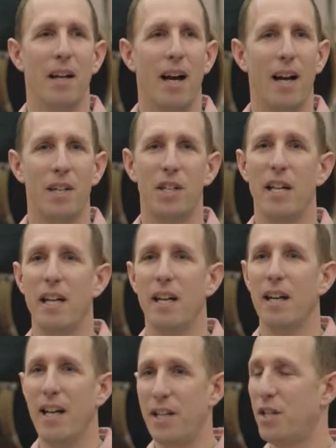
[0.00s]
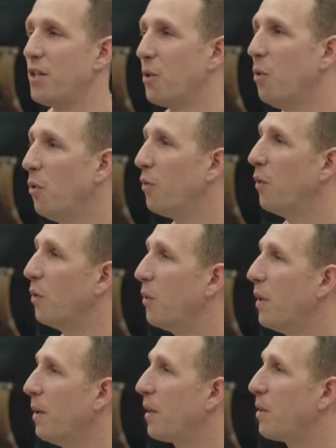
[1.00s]
And actually it's just awful,
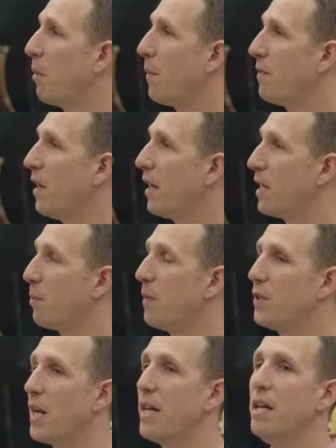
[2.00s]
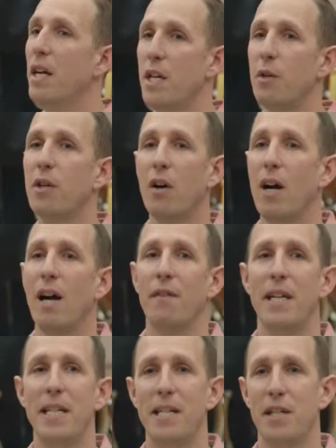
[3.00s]
because what we've done is we've said you can't have
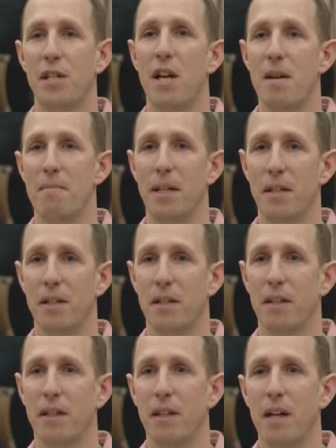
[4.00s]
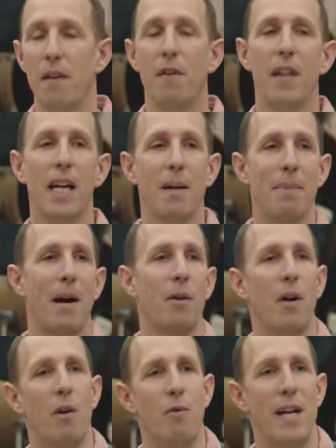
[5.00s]
any discernment. And if you think about
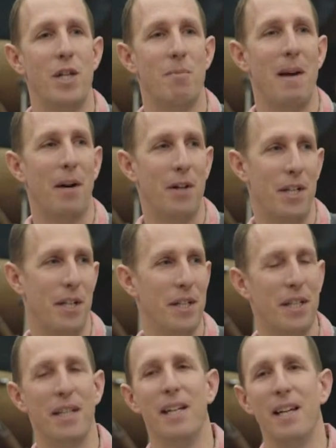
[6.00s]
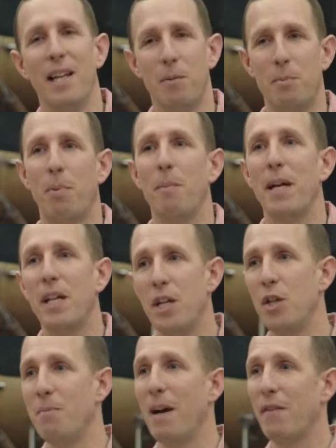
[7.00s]
arranged marriages, there was probably a
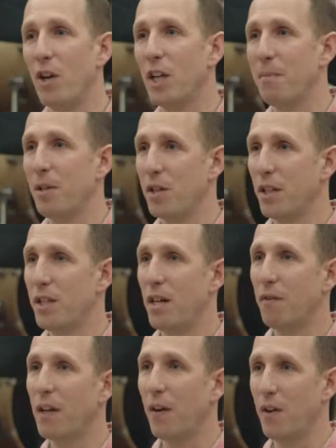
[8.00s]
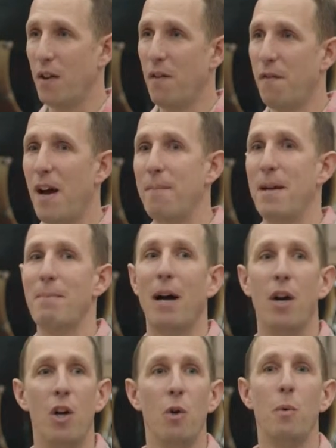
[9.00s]
huge amount of arguments and stuff going on in the family
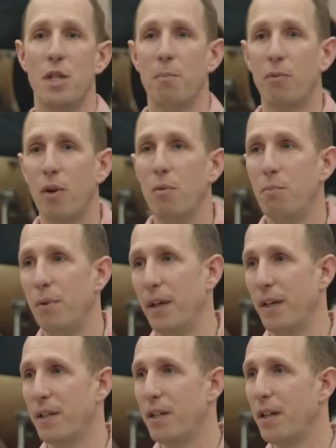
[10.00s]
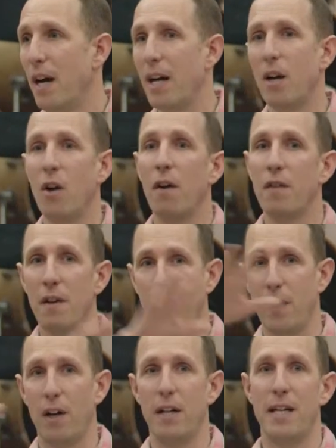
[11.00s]
about who was appropriate, and a lot of
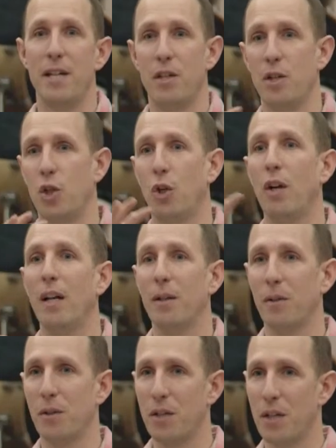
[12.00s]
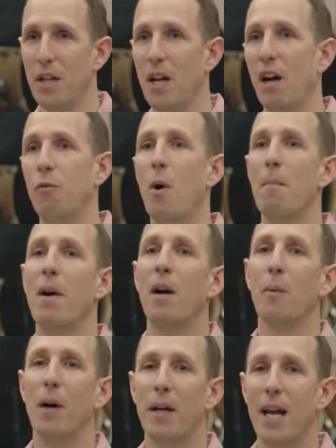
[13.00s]
different ideas and trials of what
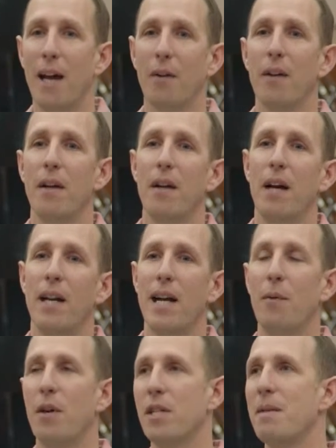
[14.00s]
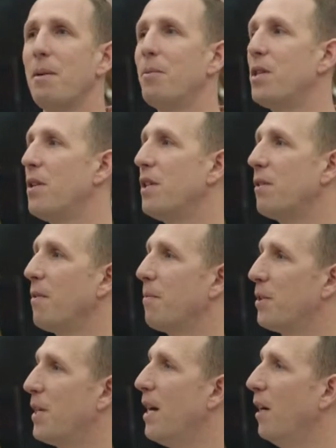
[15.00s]
might work out. And now we're asking people to do this for
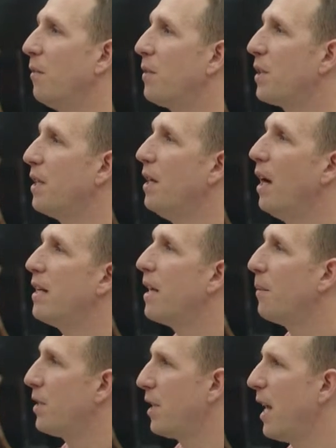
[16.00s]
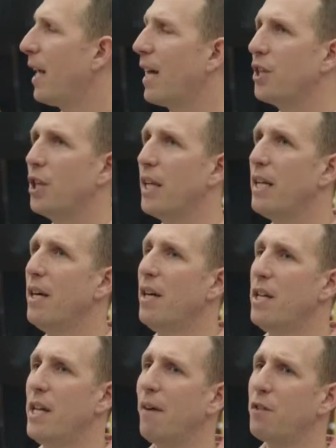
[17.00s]
themselves, and yet we're saying actually
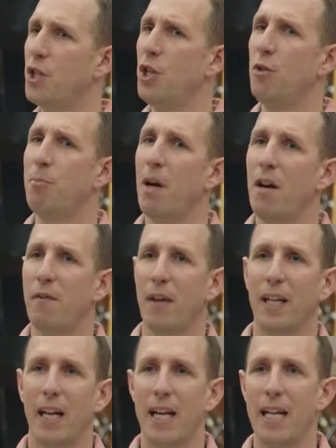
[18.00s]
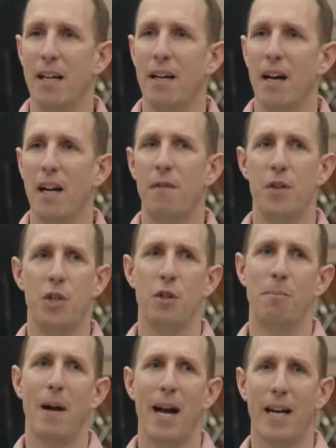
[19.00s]
you have to choose perfectly, and if you
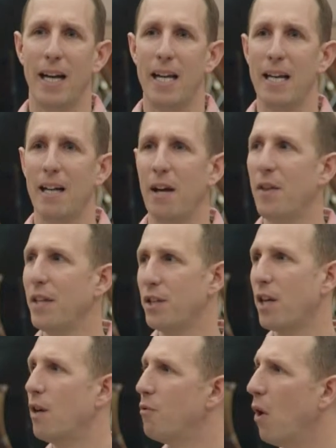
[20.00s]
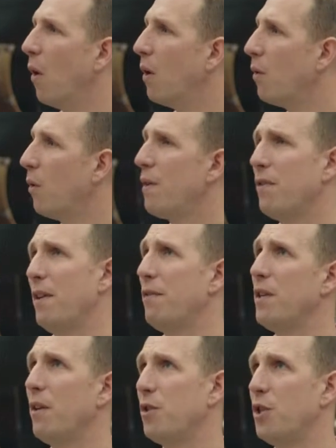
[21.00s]
choose badly and things go wrong, or even if
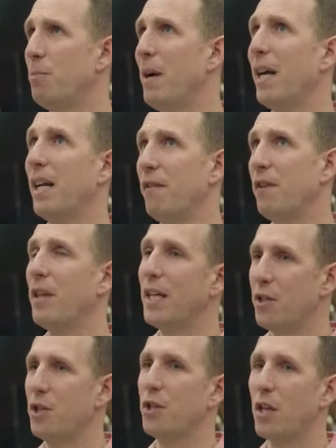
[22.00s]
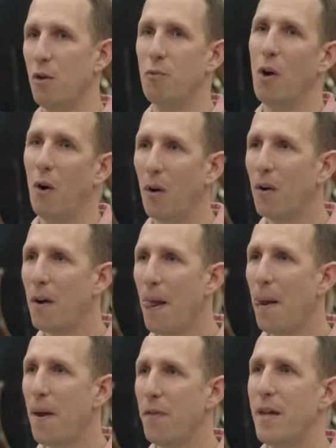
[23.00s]
you don't choose badly, if things just go wrong,
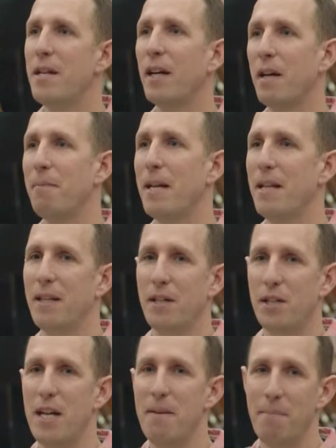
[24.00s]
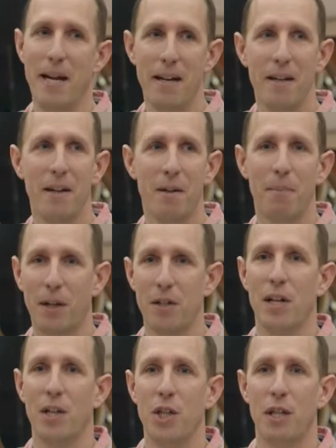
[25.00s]
then you're going to be in the sin bin
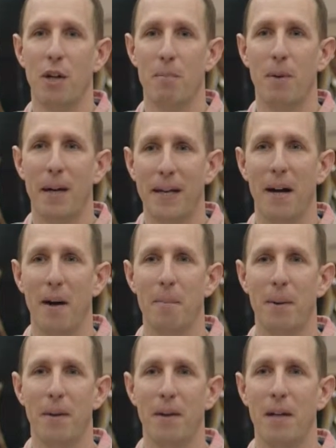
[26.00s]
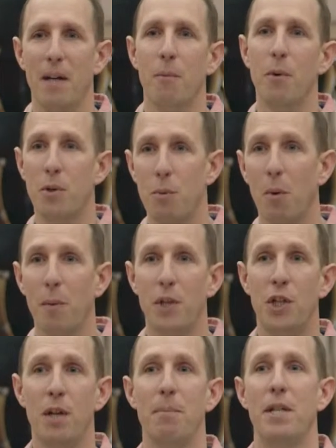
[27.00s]
because actually you've got to break up. Whereas what we
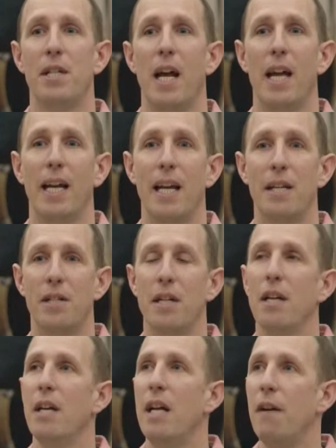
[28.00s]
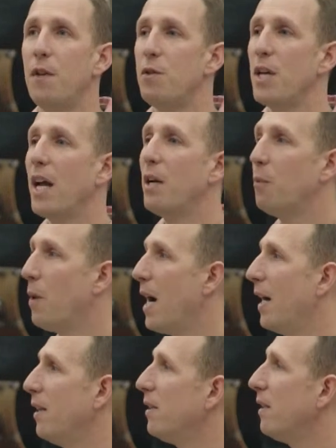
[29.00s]
should be saying is, if you date
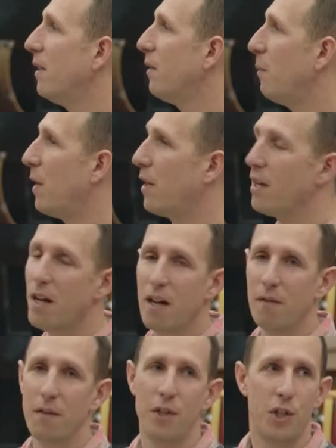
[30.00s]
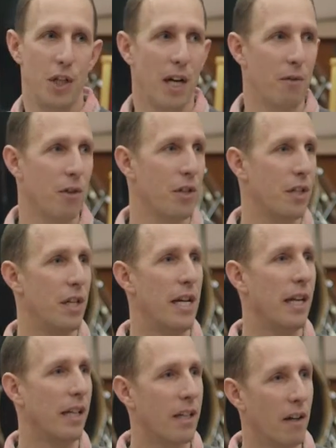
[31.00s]
well, with love and
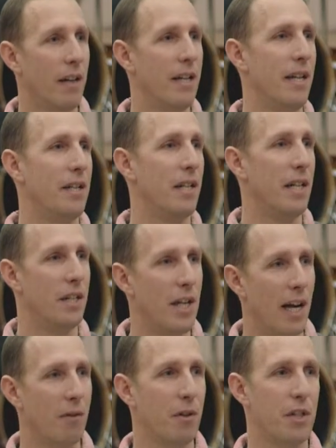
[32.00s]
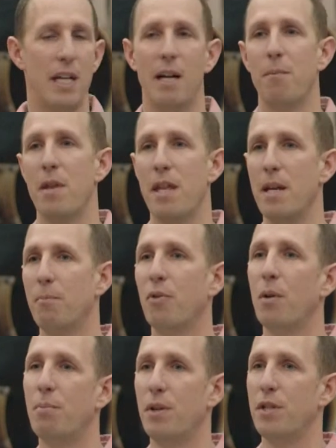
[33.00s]
generosity and kindness and integrity and within
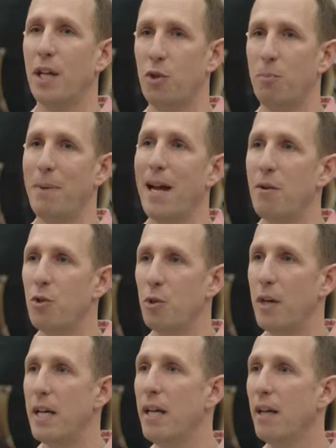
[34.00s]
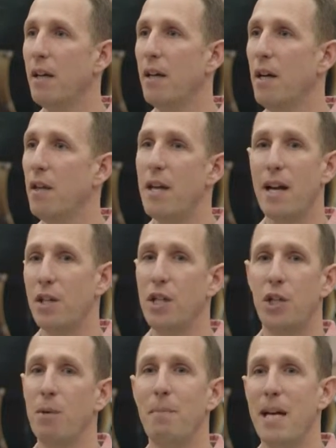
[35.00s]
appropriate sexual boundary, then
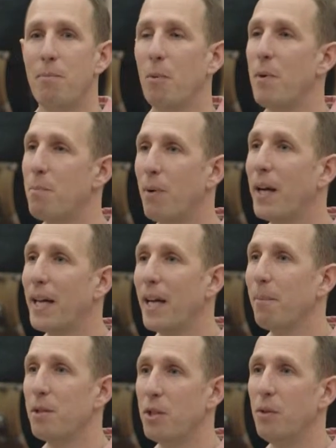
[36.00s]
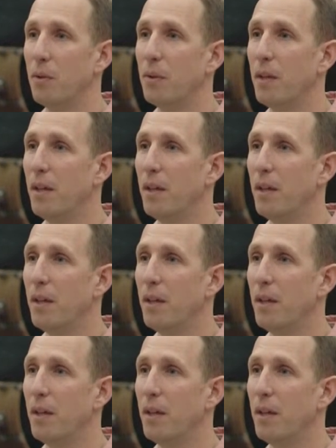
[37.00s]
actually shouldn't be any problem with breaking up at all.